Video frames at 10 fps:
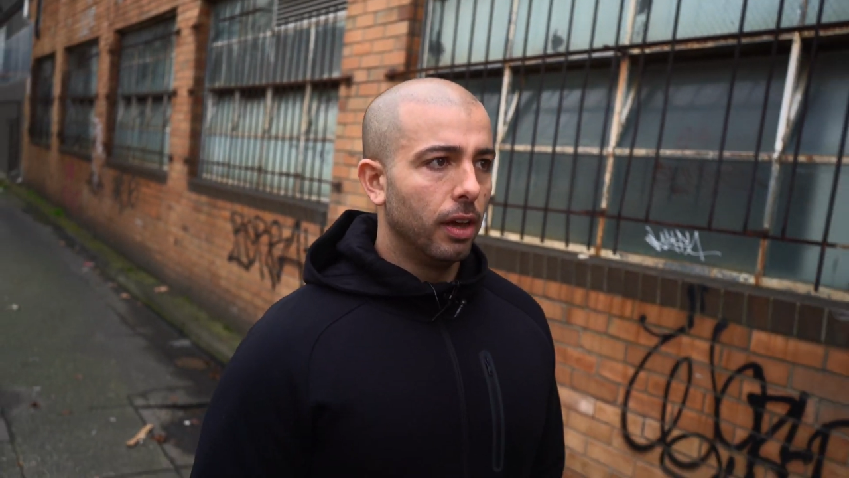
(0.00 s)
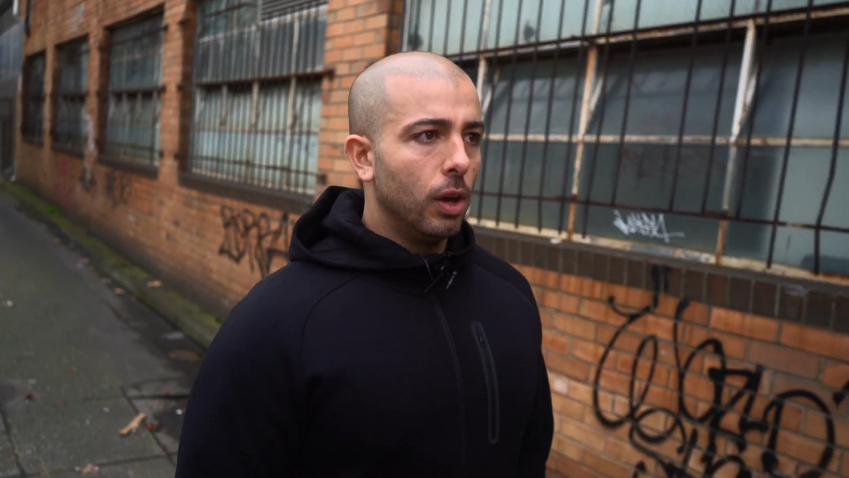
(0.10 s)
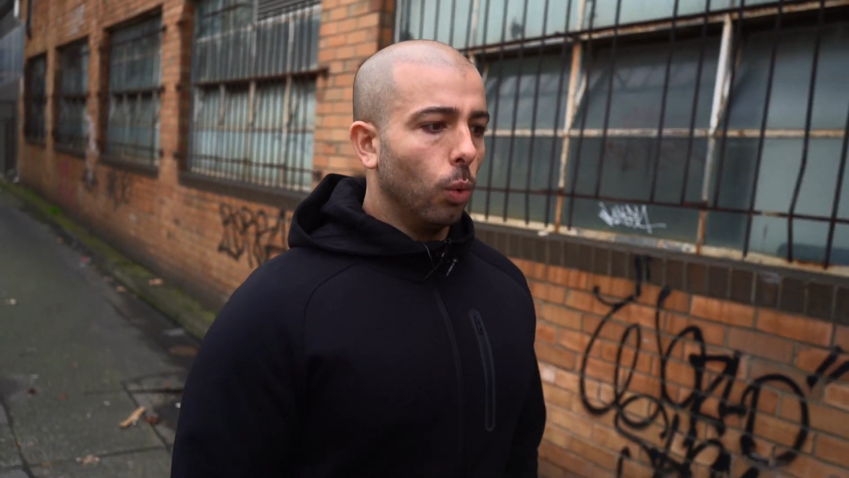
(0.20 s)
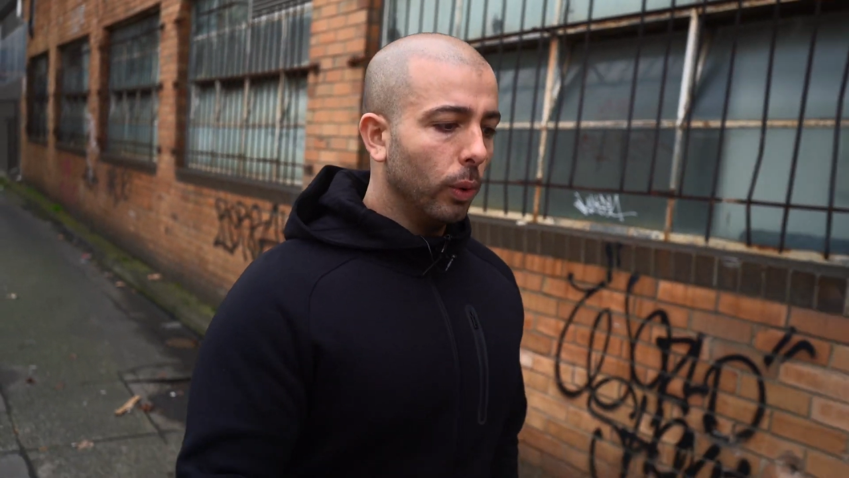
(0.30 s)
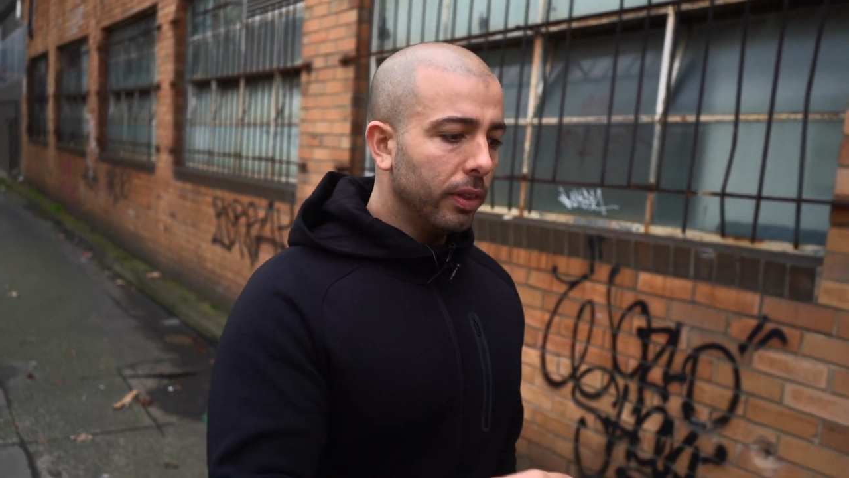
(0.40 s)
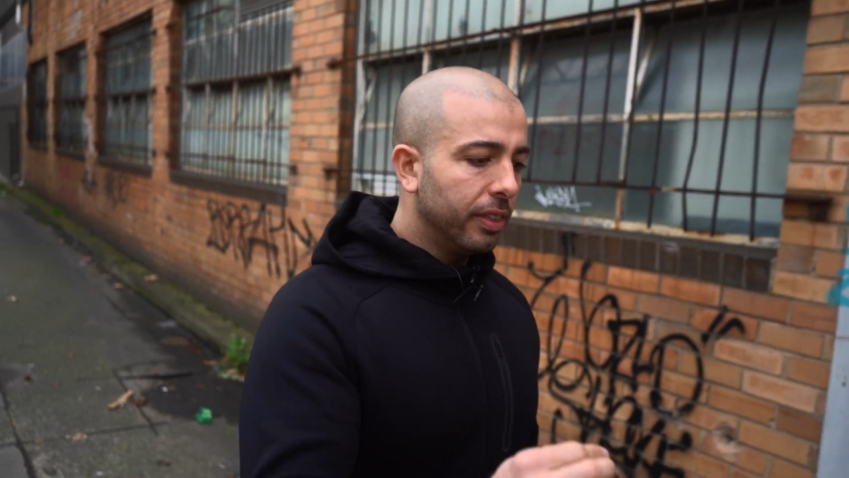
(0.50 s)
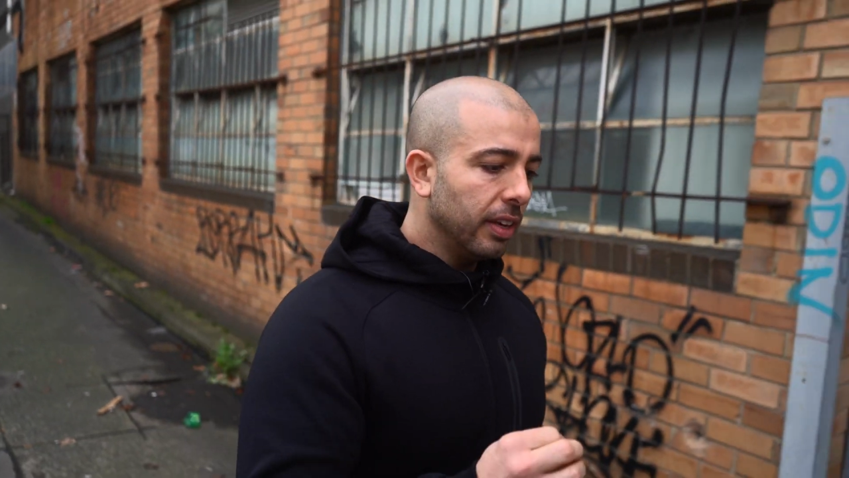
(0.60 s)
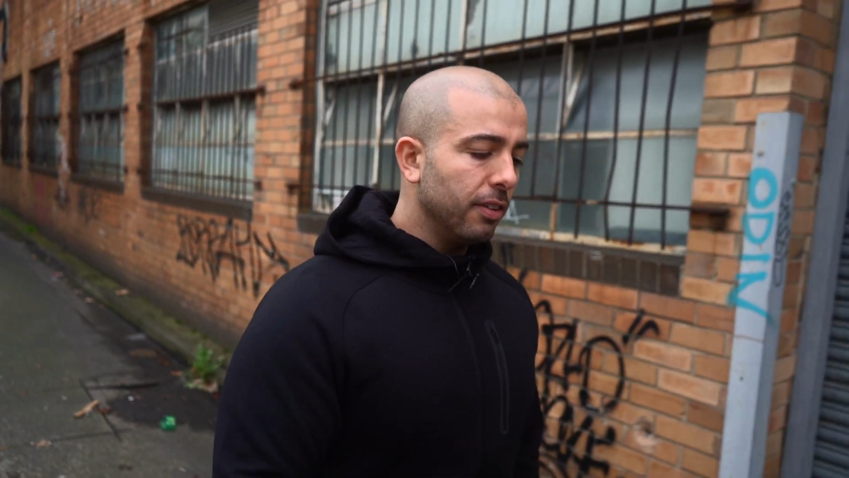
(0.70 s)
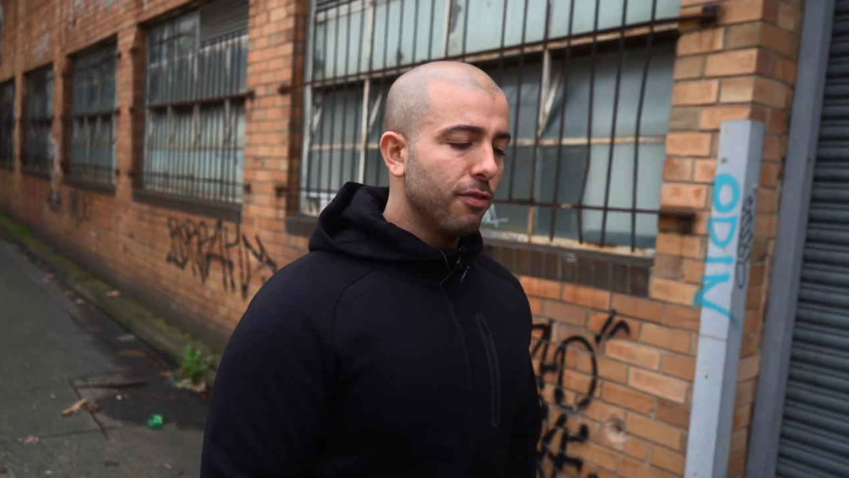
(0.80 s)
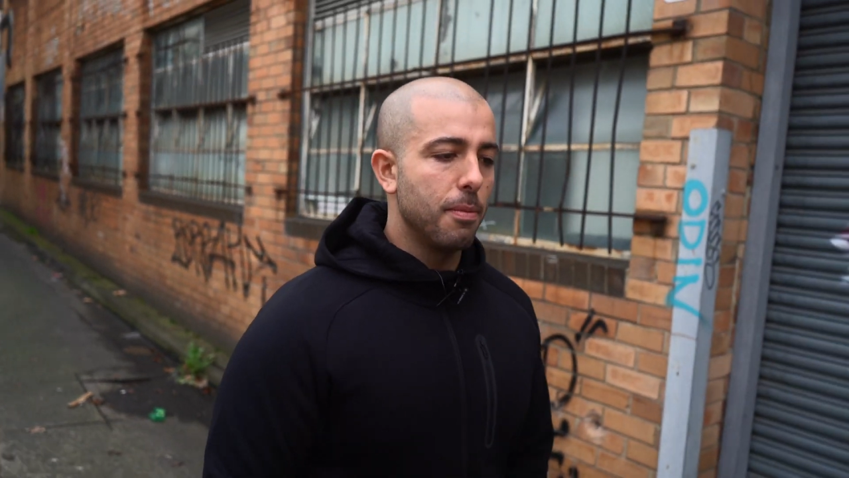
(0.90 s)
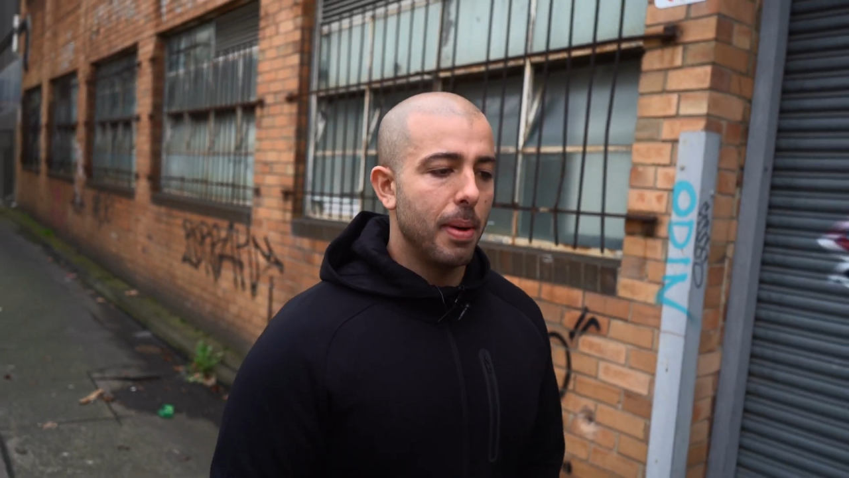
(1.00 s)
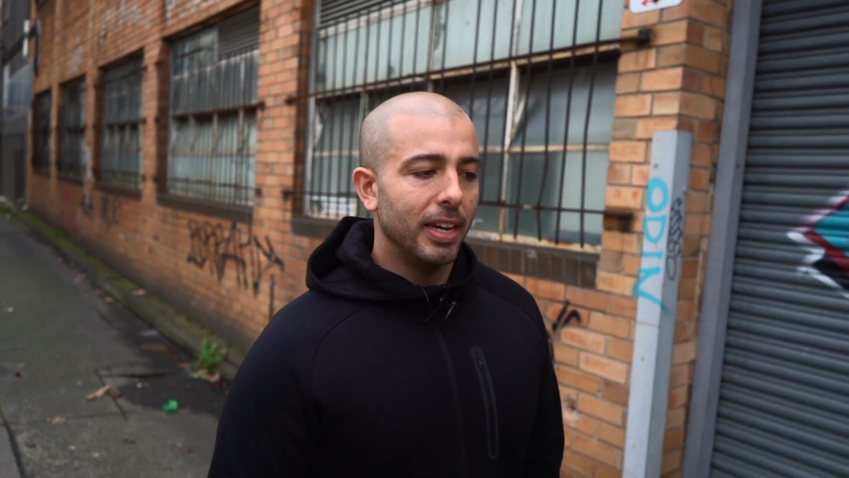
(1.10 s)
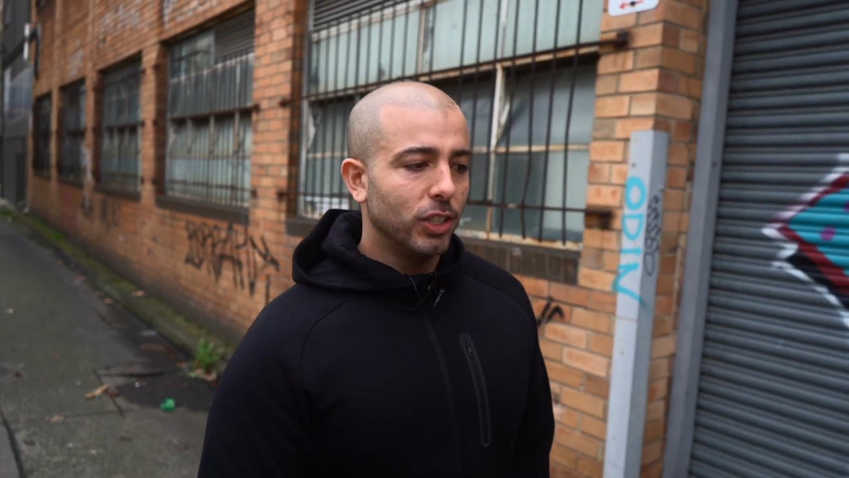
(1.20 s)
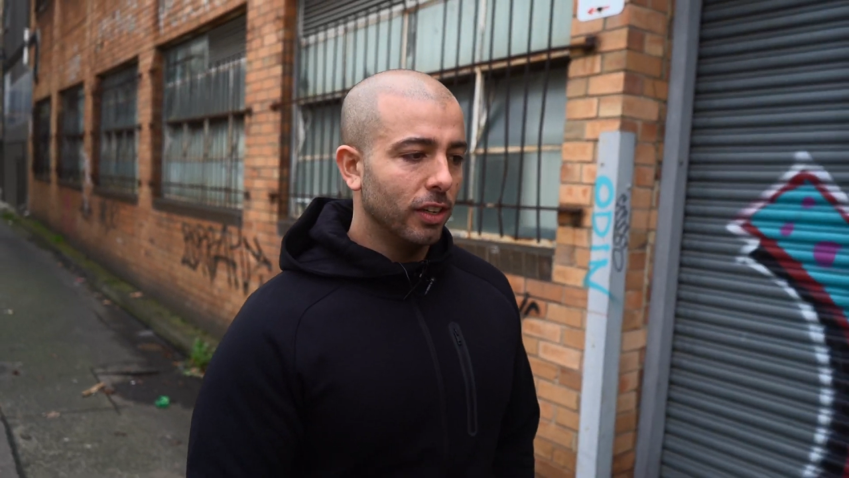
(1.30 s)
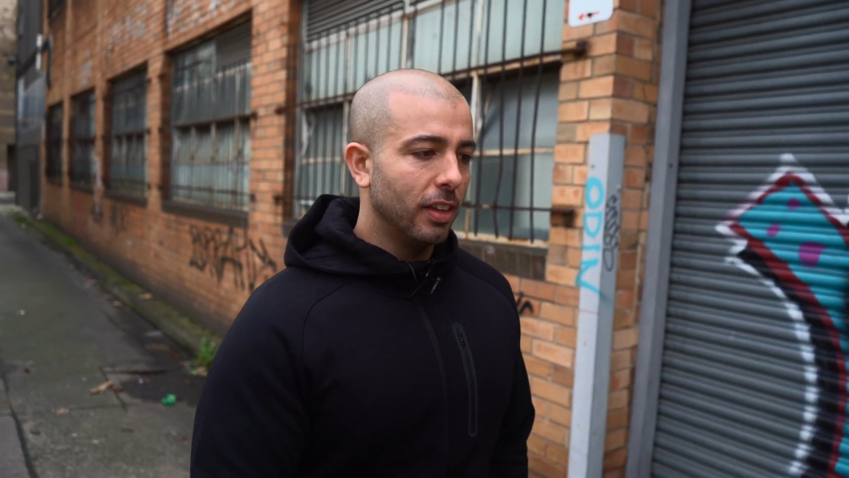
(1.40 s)
with the
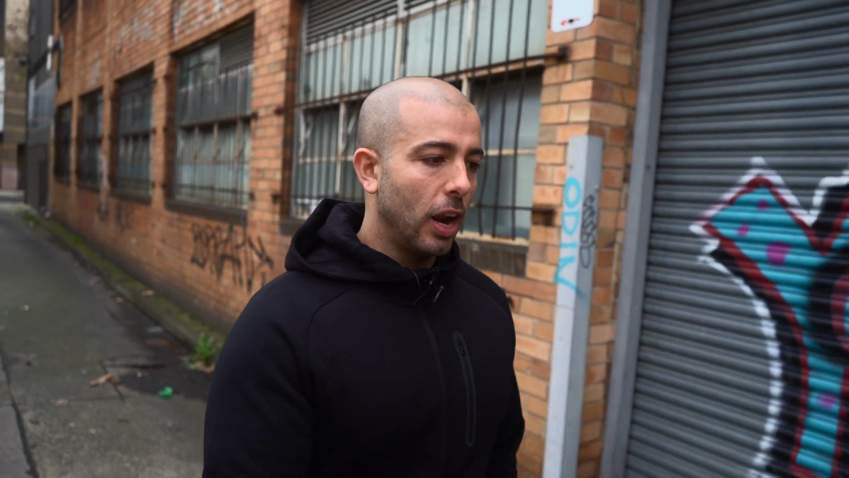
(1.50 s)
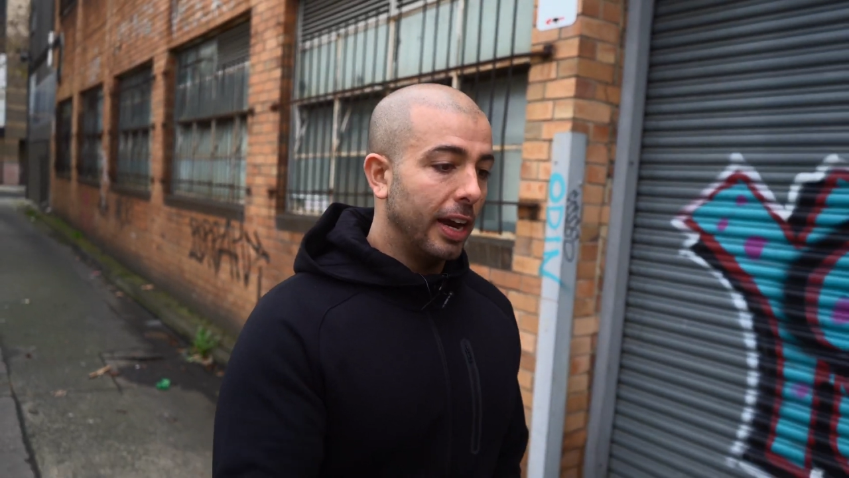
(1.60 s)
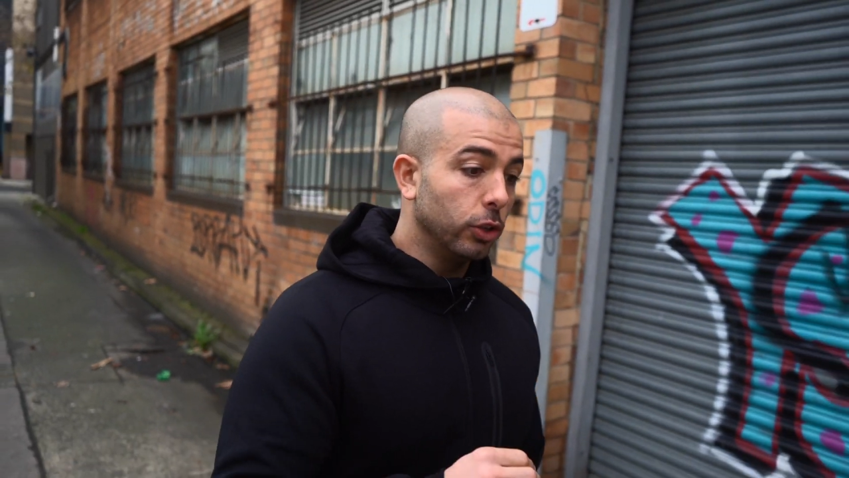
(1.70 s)
information that I